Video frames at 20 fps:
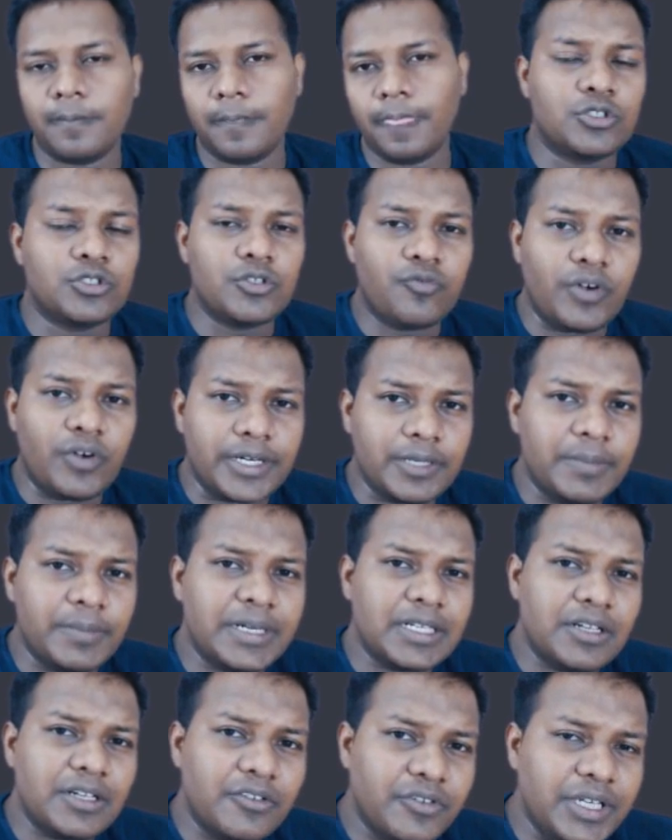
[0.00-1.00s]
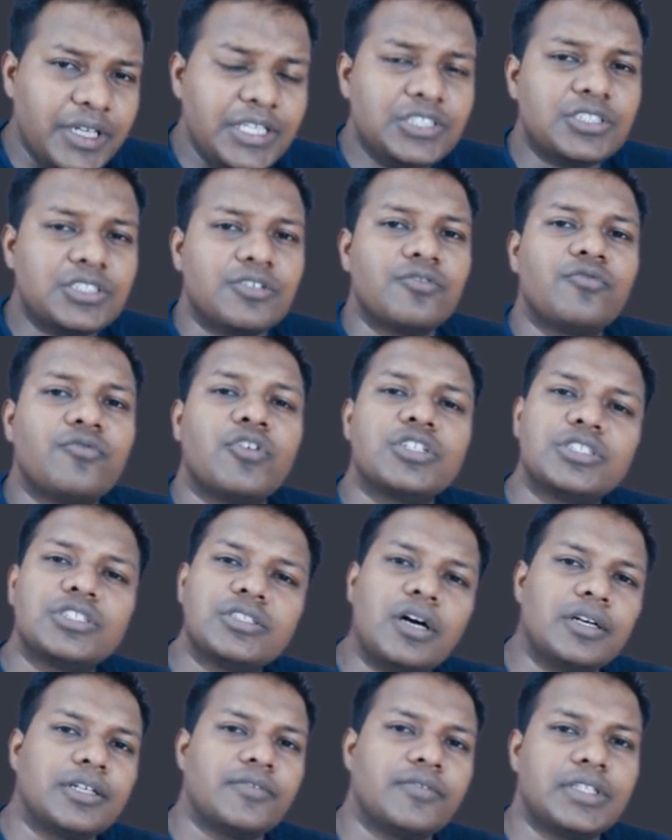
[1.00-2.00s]
So the fundamental reason for
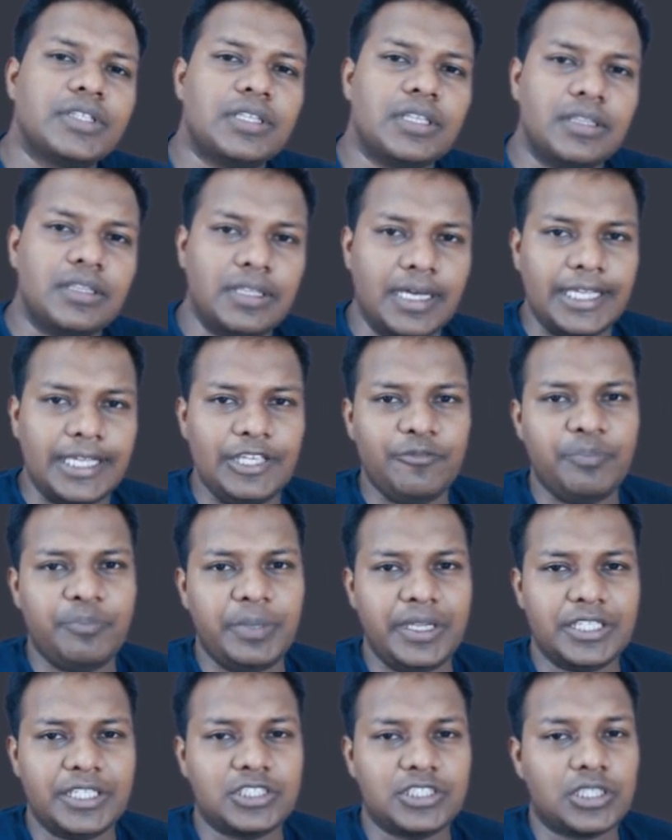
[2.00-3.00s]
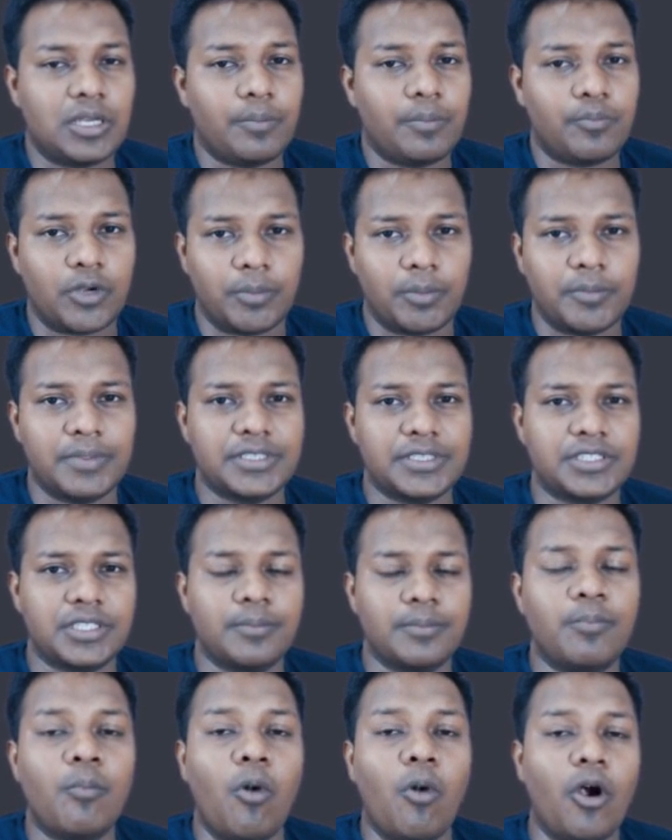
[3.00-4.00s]
starting with naive-based
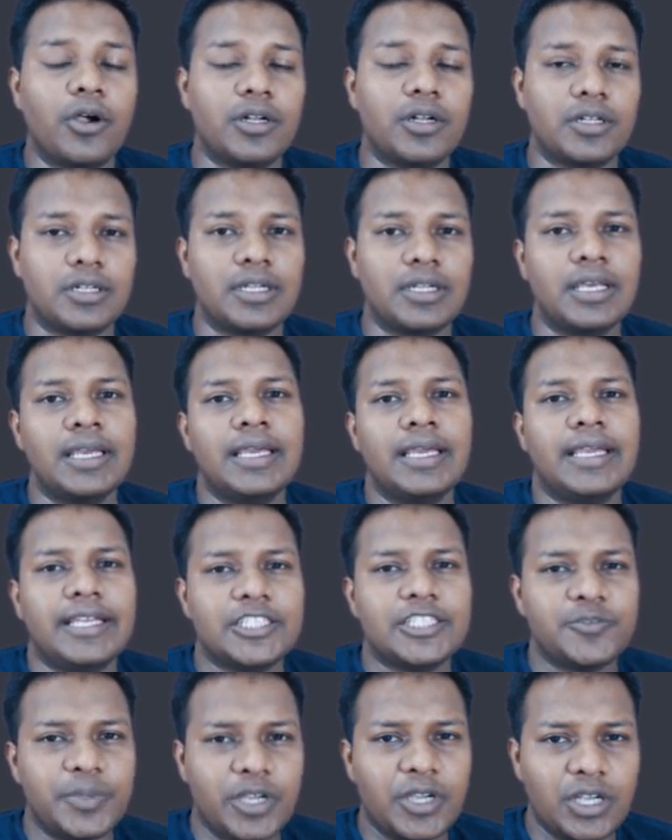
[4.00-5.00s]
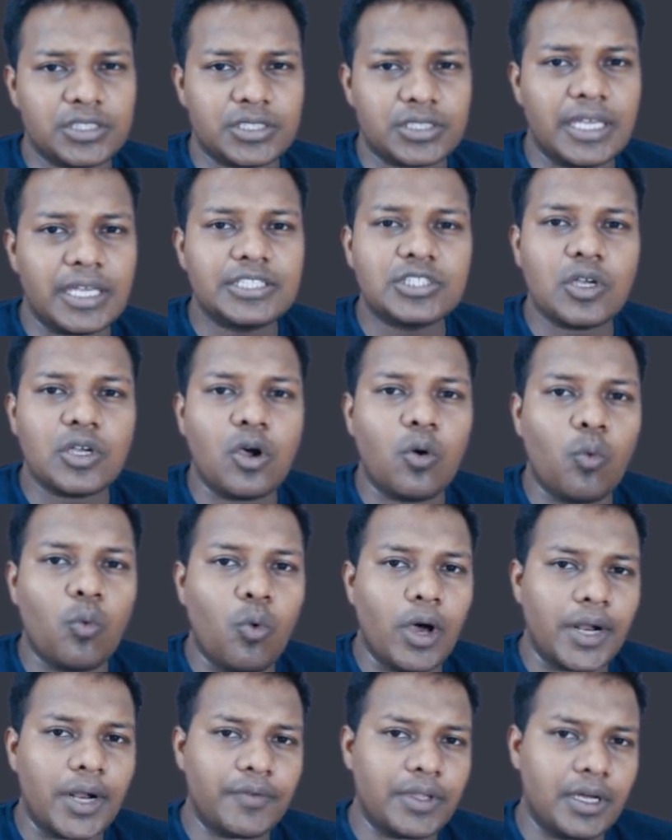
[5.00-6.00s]
probabilistic model is because it's
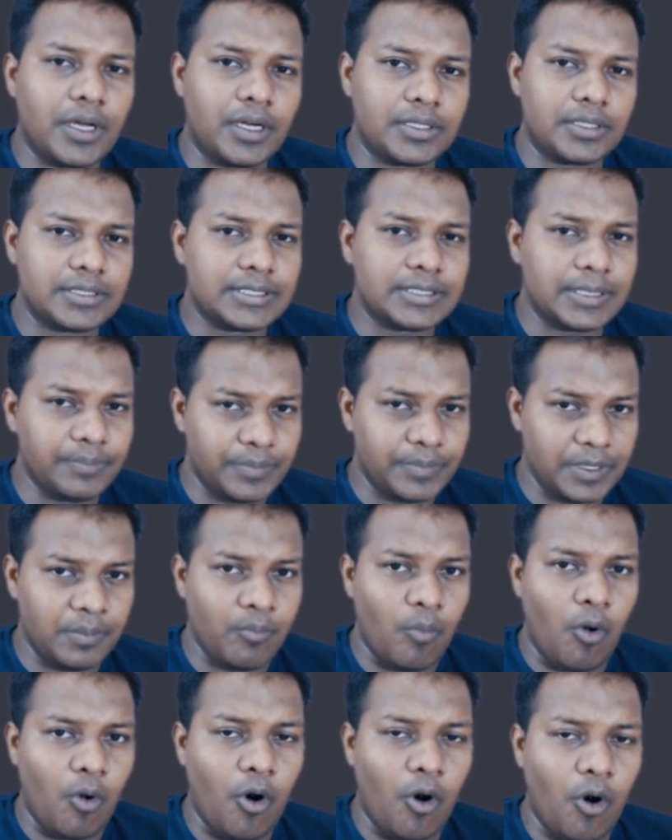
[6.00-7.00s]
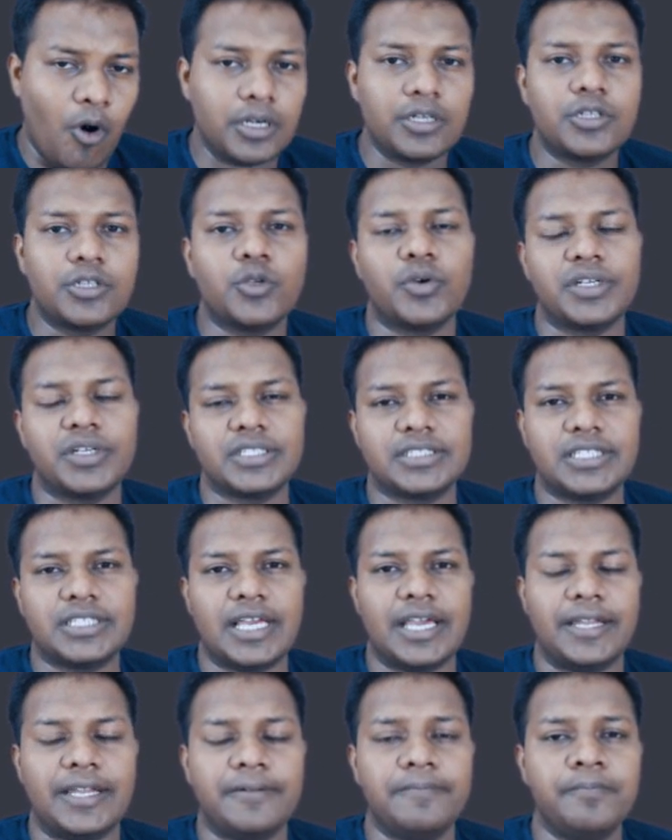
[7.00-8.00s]
one of the simple model to
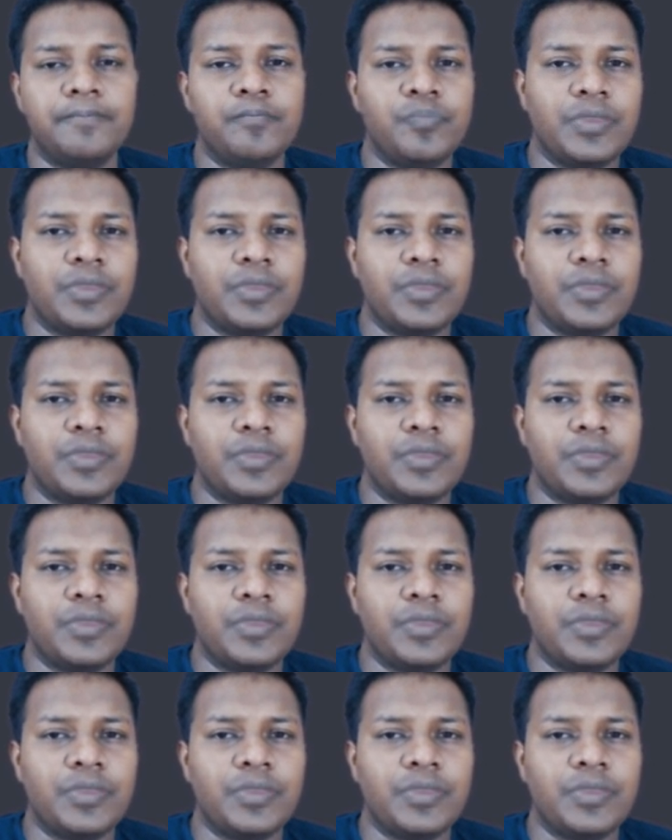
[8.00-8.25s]
understand,